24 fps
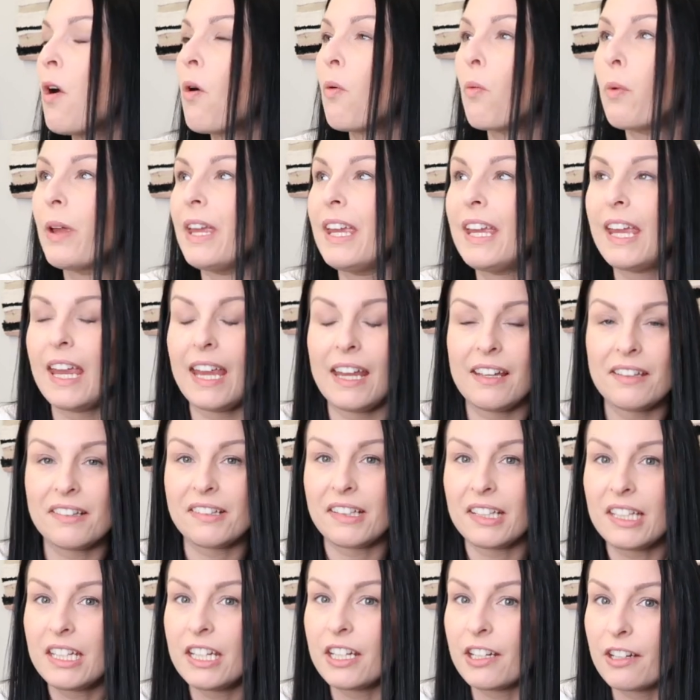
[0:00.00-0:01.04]
we can't
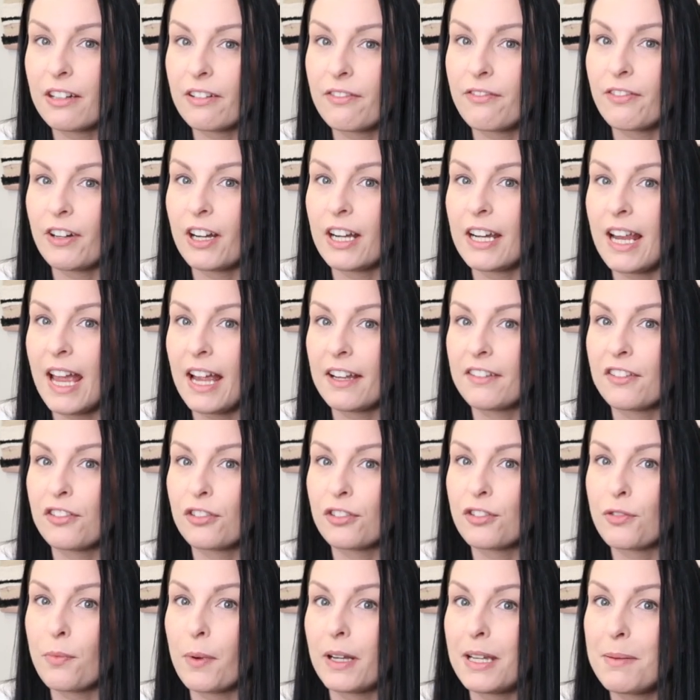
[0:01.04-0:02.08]
sit here for an extra
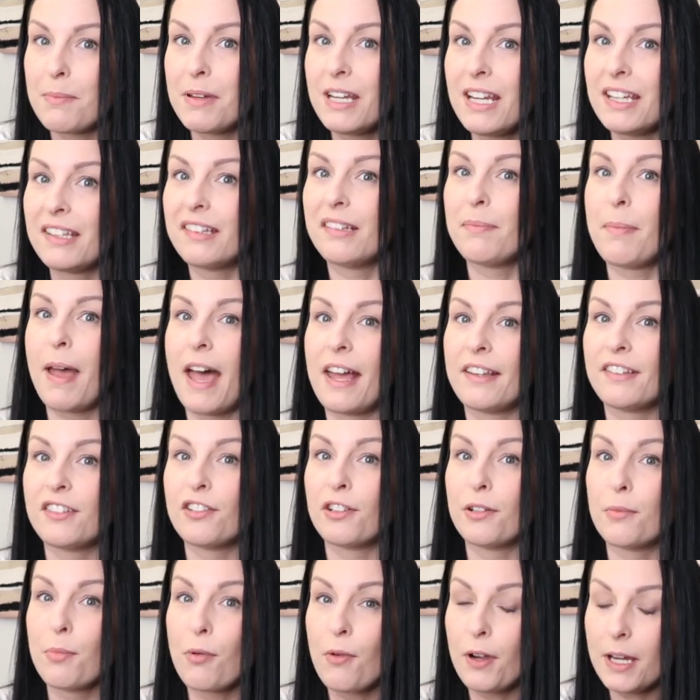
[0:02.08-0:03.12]
20 minutes past
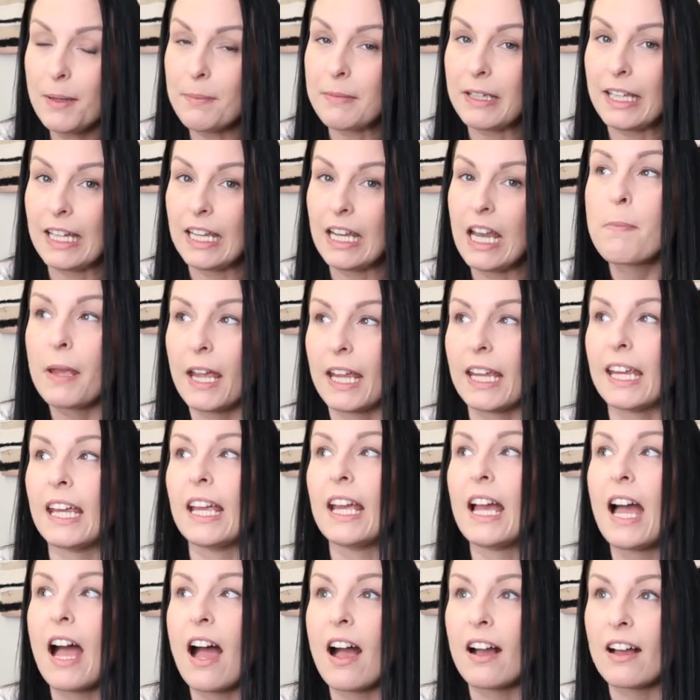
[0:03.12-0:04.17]
your appointment
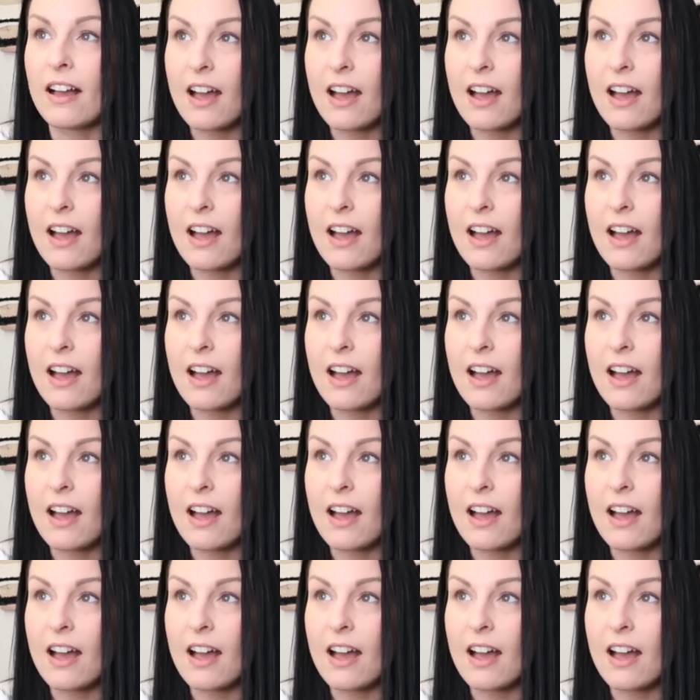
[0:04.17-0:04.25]
picking a